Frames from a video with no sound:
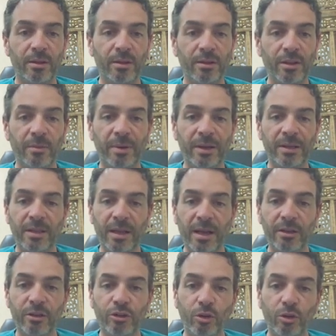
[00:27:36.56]
The SIRPAC
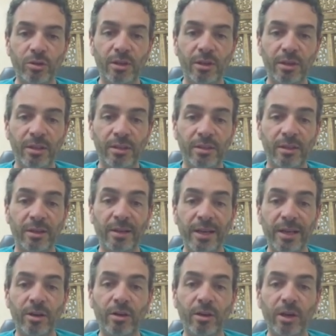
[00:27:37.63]
study shows that it's a
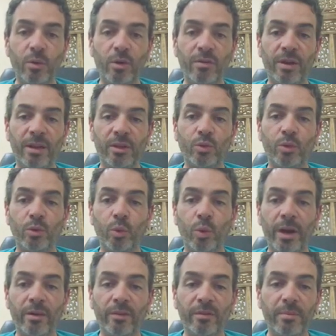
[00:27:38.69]
clinical equivalence with
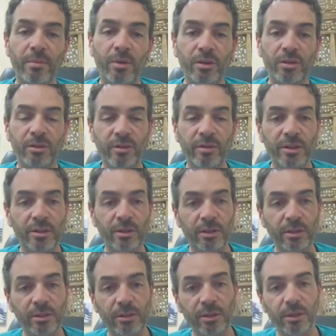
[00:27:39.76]
one of the most
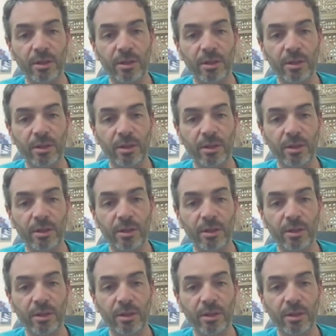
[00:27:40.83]
recent